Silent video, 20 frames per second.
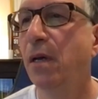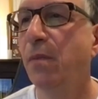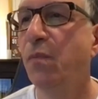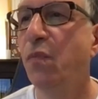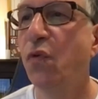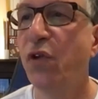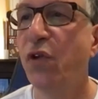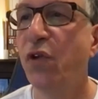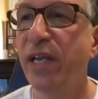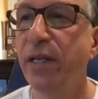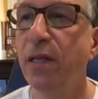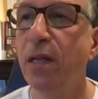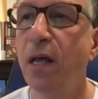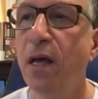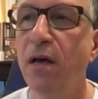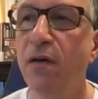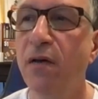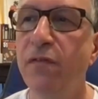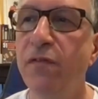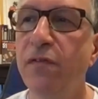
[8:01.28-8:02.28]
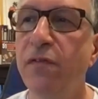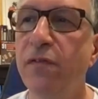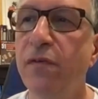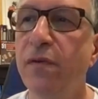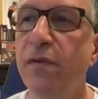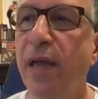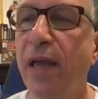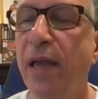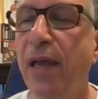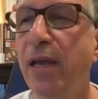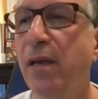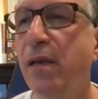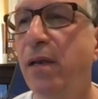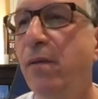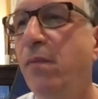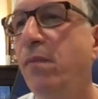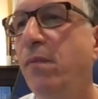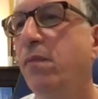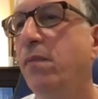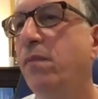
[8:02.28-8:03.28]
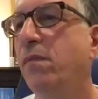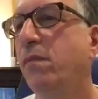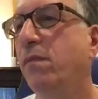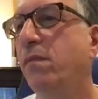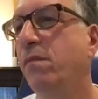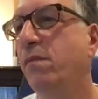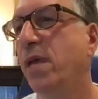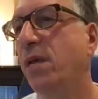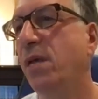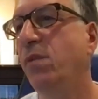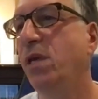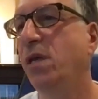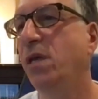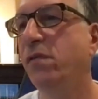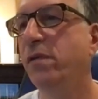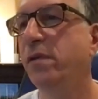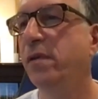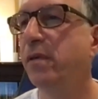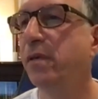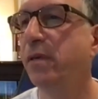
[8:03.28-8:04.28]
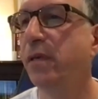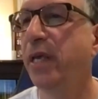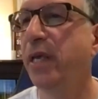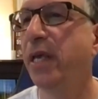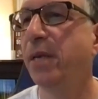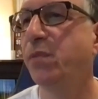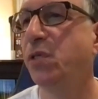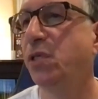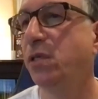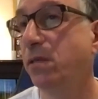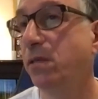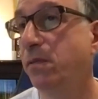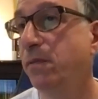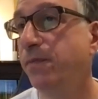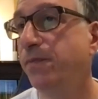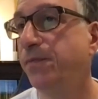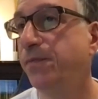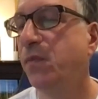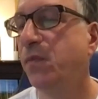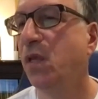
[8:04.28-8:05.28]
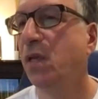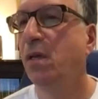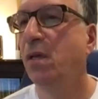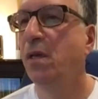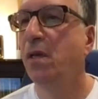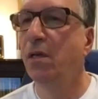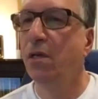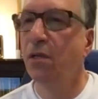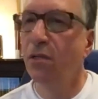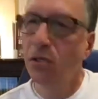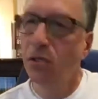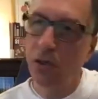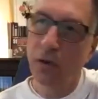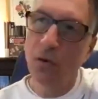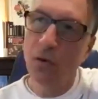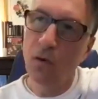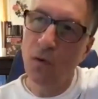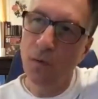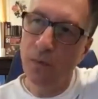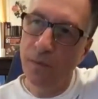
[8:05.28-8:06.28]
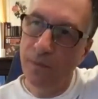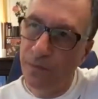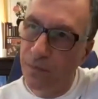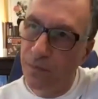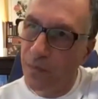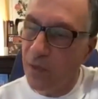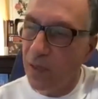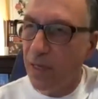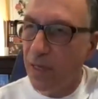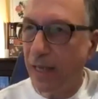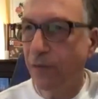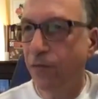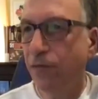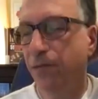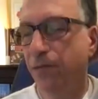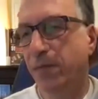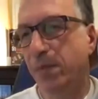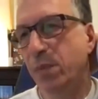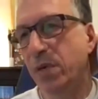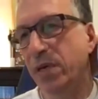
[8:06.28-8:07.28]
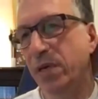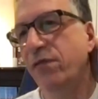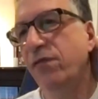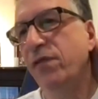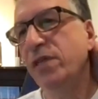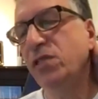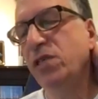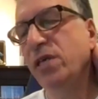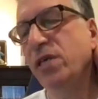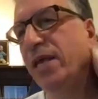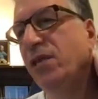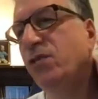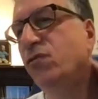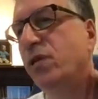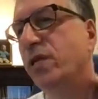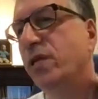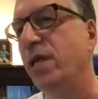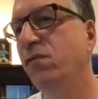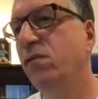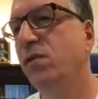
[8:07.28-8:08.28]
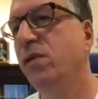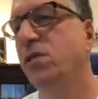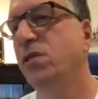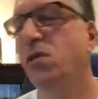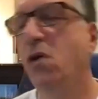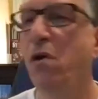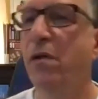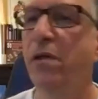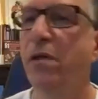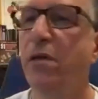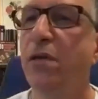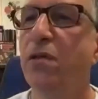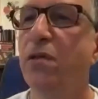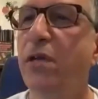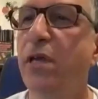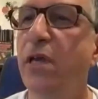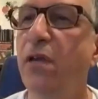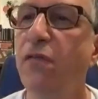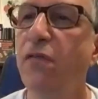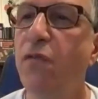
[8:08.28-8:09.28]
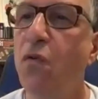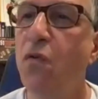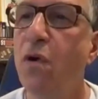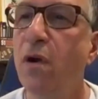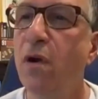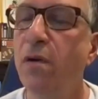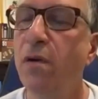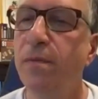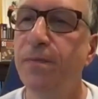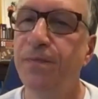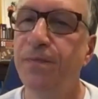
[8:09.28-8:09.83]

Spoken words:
Breedlove, and maybe even Gibson. So, but if it's an entry-level guitar that you're looking for,